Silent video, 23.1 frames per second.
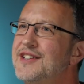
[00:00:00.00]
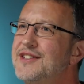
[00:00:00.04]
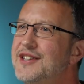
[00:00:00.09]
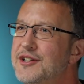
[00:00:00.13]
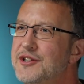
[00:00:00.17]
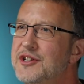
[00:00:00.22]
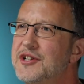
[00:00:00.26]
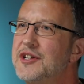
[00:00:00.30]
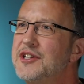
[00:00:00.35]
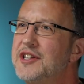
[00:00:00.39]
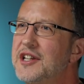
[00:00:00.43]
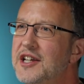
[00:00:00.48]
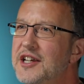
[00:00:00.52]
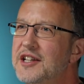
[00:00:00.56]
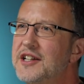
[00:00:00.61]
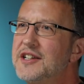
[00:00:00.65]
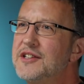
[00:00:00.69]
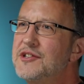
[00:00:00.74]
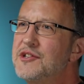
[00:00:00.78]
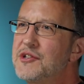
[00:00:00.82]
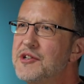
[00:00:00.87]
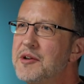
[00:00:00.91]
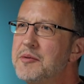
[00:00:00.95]
that you
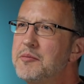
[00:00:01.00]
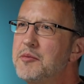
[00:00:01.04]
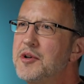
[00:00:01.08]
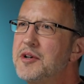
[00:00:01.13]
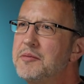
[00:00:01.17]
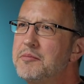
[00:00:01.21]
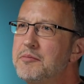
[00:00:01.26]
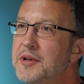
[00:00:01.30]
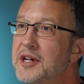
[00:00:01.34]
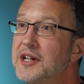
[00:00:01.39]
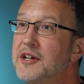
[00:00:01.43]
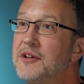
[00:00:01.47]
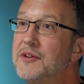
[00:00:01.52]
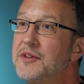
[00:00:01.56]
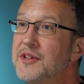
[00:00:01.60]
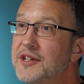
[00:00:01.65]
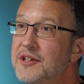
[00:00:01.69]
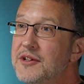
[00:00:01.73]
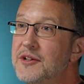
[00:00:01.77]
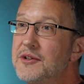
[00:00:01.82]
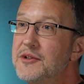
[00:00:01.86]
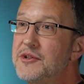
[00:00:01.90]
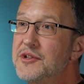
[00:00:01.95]
needed someone bigger
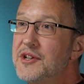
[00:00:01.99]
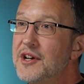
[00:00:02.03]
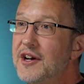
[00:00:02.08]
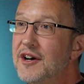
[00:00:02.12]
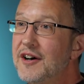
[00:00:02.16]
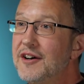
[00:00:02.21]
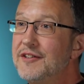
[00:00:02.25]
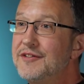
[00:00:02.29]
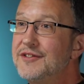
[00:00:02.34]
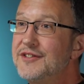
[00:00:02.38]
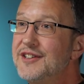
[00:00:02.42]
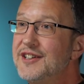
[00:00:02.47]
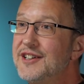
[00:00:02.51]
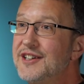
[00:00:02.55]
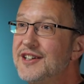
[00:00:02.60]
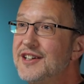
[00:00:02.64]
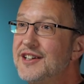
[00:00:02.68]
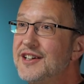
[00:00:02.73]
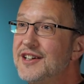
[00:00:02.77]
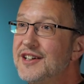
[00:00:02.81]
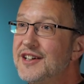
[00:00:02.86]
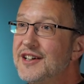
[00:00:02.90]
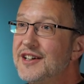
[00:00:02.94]
than yourself.
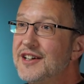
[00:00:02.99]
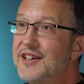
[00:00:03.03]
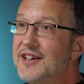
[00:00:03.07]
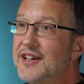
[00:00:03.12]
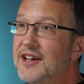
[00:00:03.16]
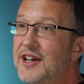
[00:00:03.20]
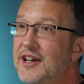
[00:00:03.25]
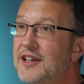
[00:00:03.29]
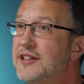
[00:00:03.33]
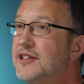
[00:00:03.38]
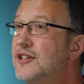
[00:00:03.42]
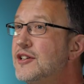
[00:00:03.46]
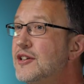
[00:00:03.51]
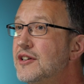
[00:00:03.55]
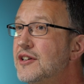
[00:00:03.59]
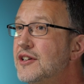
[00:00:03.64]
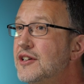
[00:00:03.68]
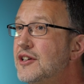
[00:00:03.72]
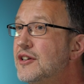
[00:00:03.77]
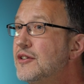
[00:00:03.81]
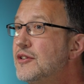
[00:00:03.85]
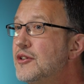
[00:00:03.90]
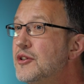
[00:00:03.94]
And
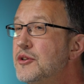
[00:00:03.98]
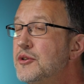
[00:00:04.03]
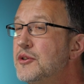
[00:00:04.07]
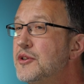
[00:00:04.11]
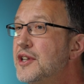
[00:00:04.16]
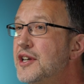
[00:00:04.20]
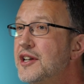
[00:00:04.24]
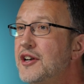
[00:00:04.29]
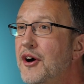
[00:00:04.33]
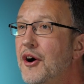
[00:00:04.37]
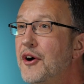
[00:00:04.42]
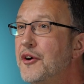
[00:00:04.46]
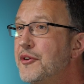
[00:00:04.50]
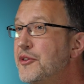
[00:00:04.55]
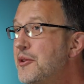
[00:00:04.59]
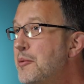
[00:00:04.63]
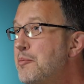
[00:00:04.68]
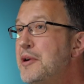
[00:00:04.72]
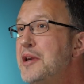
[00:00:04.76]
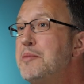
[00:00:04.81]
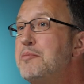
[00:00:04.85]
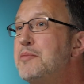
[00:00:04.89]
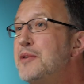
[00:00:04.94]
you knew that all of
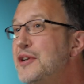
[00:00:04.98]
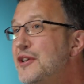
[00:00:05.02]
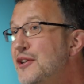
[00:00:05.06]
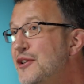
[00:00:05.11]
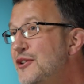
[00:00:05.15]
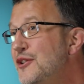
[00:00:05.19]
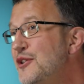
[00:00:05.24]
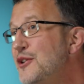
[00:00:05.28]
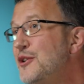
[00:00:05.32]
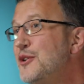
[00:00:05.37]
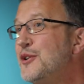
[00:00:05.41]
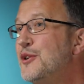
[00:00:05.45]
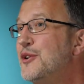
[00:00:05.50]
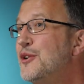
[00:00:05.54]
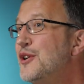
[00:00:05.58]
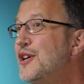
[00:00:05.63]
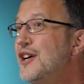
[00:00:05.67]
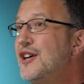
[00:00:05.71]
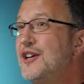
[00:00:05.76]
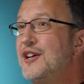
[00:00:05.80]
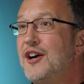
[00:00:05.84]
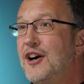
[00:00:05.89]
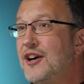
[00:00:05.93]
the people you knew
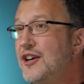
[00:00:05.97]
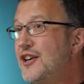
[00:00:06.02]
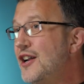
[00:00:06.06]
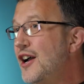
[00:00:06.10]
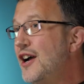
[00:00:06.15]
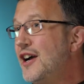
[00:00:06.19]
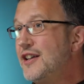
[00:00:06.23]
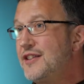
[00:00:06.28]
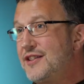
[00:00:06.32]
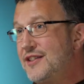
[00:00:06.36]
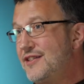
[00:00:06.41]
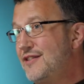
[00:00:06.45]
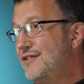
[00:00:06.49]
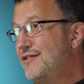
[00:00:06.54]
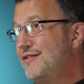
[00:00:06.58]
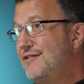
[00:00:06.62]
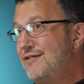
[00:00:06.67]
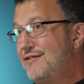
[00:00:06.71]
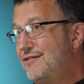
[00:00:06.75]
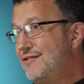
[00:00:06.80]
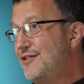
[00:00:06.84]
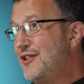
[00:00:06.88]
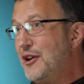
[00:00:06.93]
are not
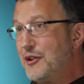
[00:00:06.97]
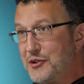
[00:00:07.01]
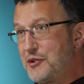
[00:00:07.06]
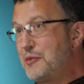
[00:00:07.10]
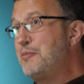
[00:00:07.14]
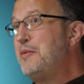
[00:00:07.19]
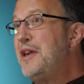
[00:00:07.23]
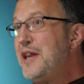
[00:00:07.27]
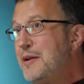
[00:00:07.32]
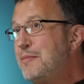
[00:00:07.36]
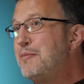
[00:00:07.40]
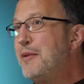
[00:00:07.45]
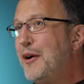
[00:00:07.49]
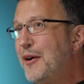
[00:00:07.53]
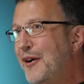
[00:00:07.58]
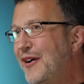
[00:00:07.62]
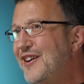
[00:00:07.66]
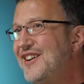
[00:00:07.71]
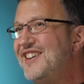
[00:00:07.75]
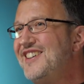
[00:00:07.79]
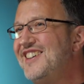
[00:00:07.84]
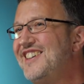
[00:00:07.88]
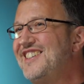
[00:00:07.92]
those
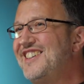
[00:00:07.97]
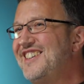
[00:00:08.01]
people.